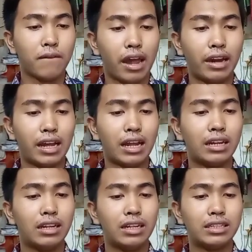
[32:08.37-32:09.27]
And
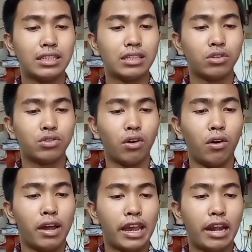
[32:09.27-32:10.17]
then this is
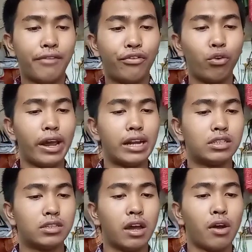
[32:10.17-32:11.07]
also influence